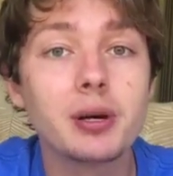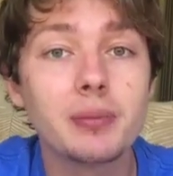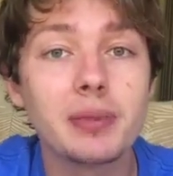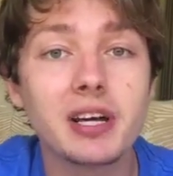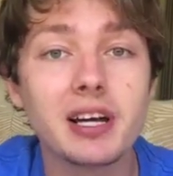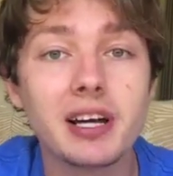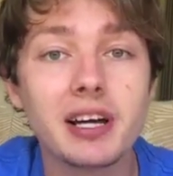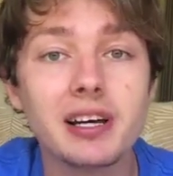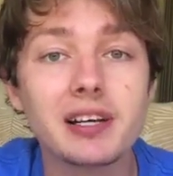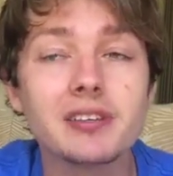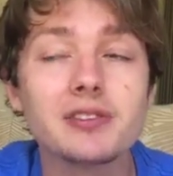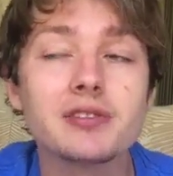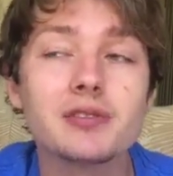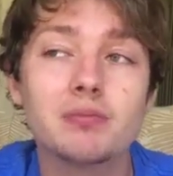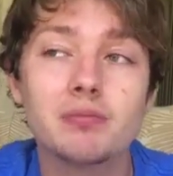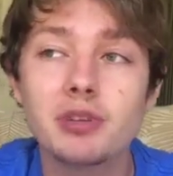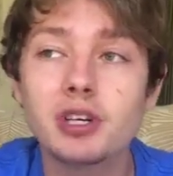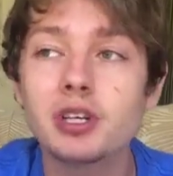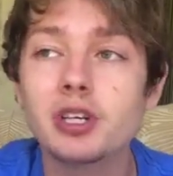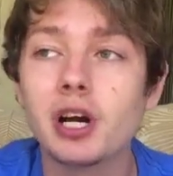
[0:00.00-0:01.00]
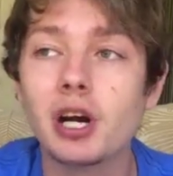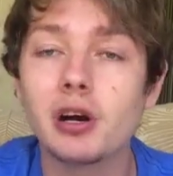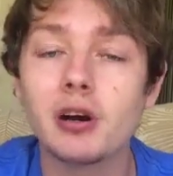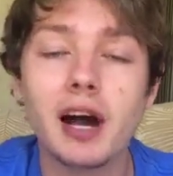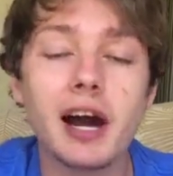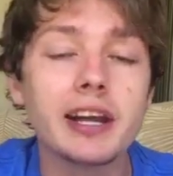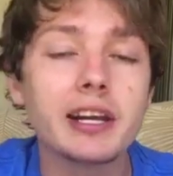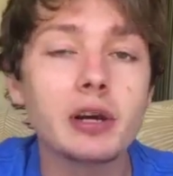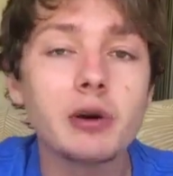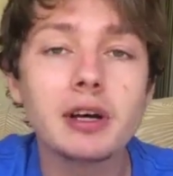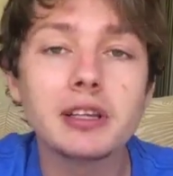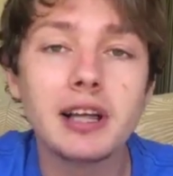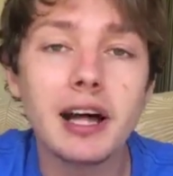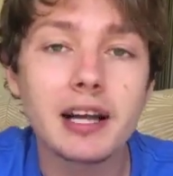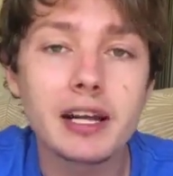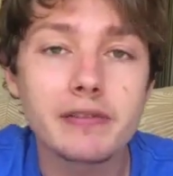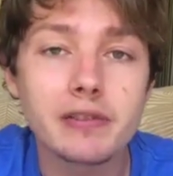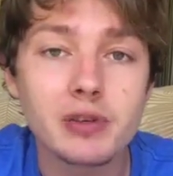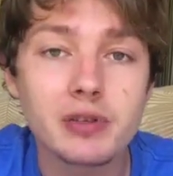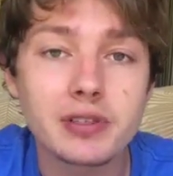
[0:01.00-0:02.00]
Because, I know a
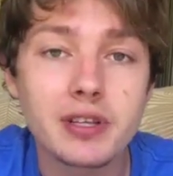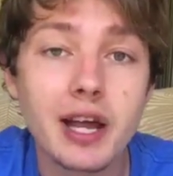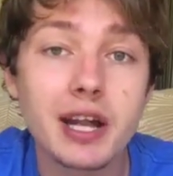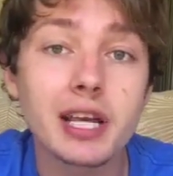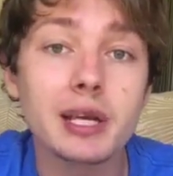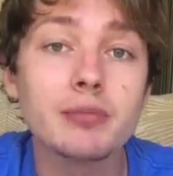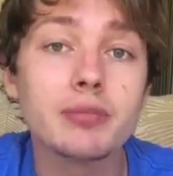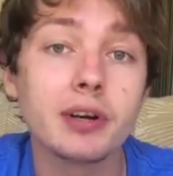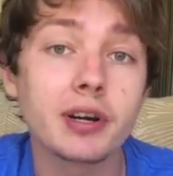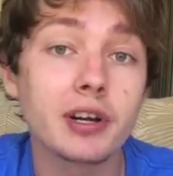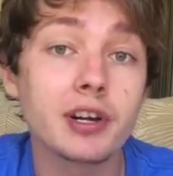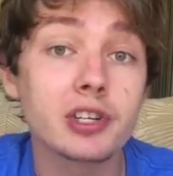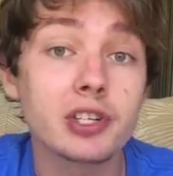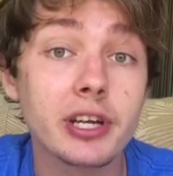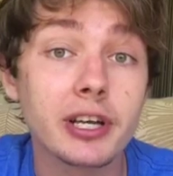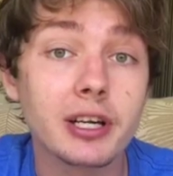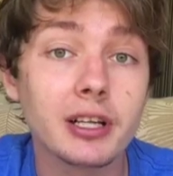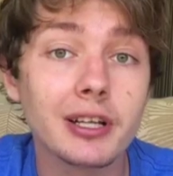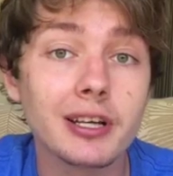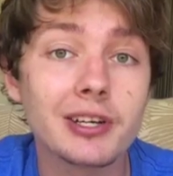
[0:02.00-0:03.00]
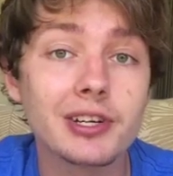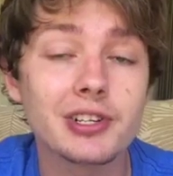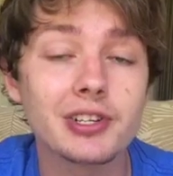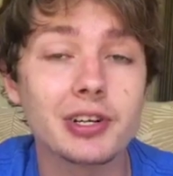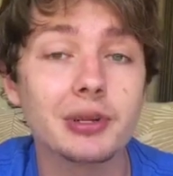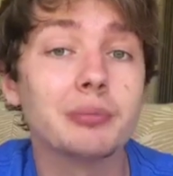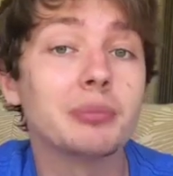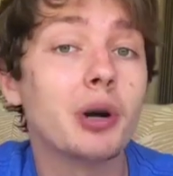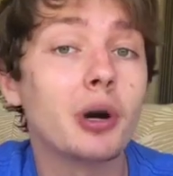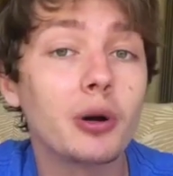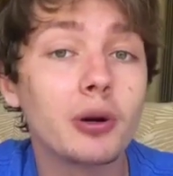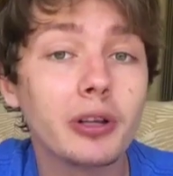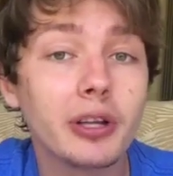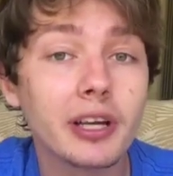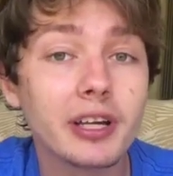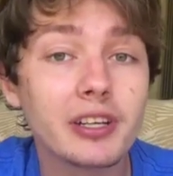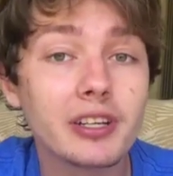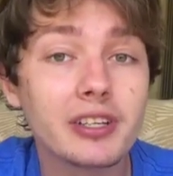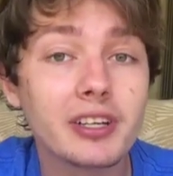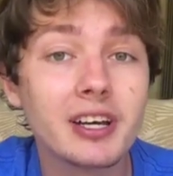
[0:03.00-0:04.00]
lot of you study British English in
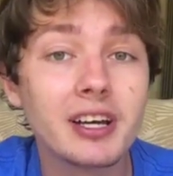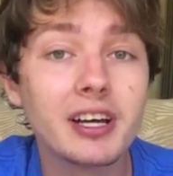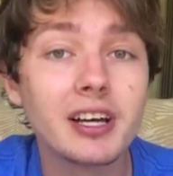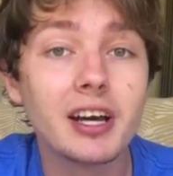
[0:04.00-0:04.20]
Poland.